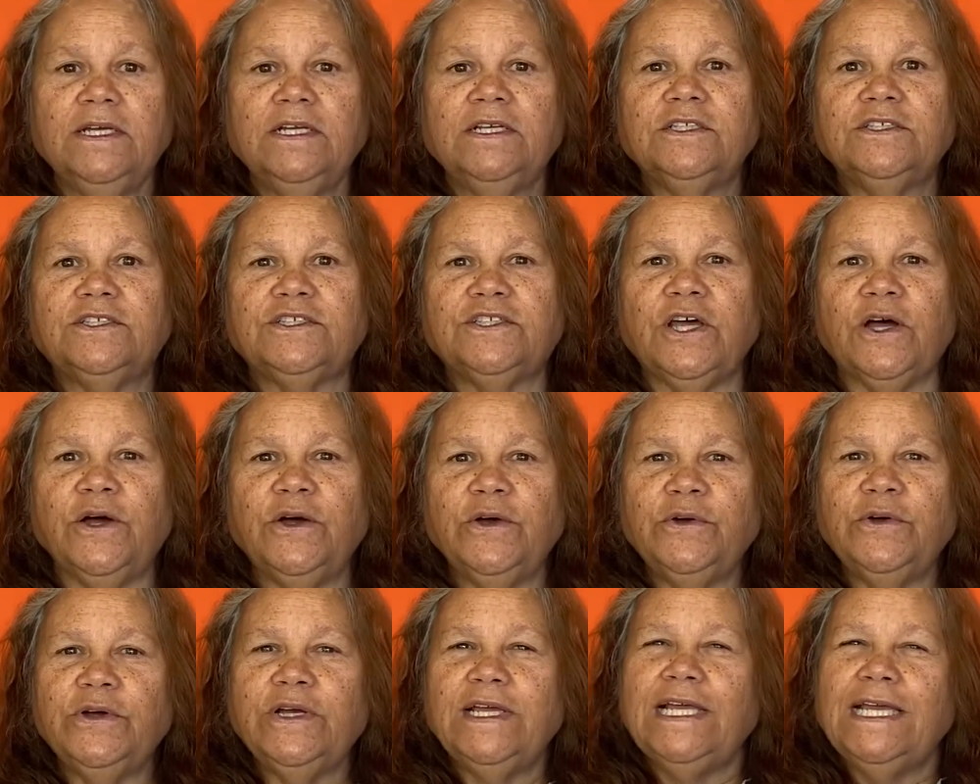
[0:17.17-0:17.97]

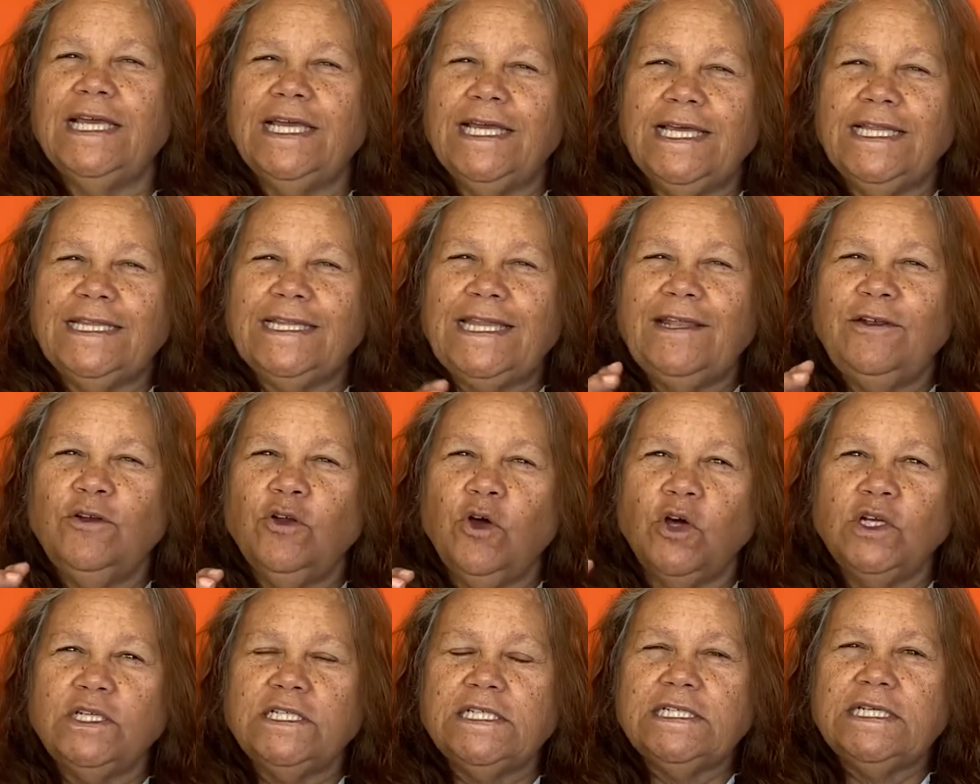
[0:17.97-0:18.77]
So they're
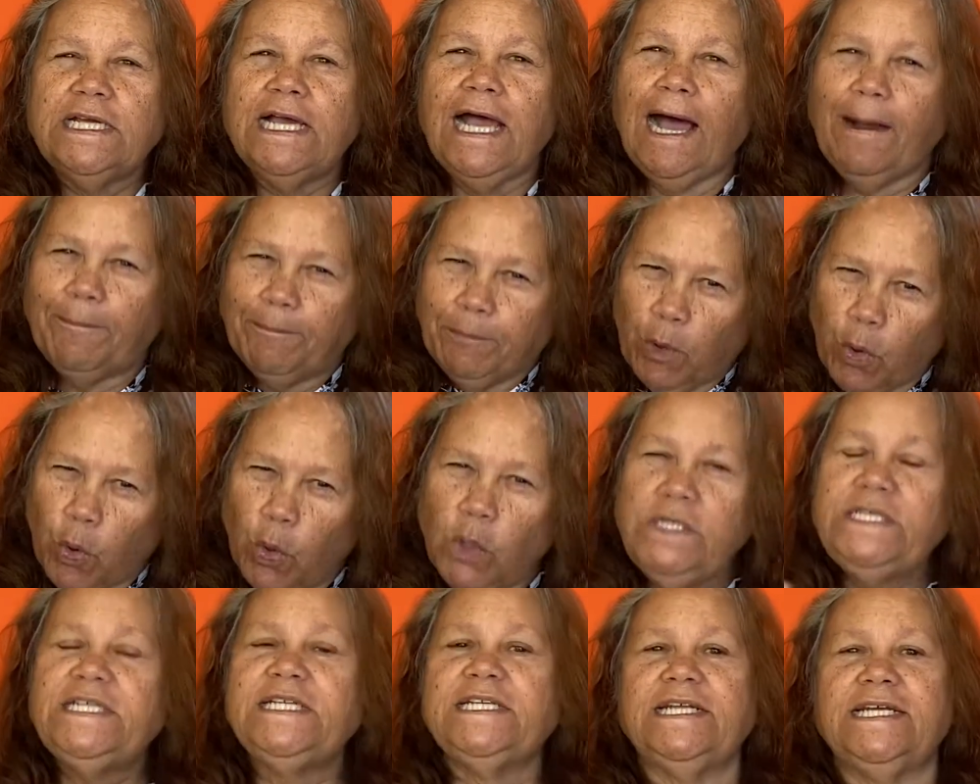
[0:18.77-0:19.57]
not
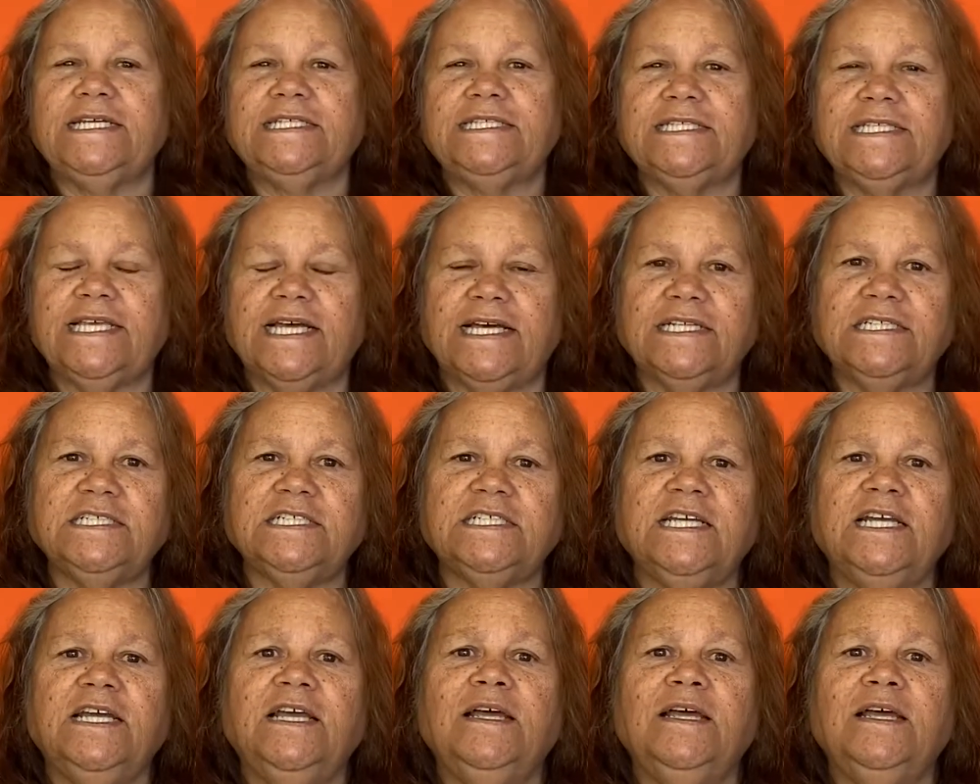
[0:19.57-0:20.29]
appointed as such,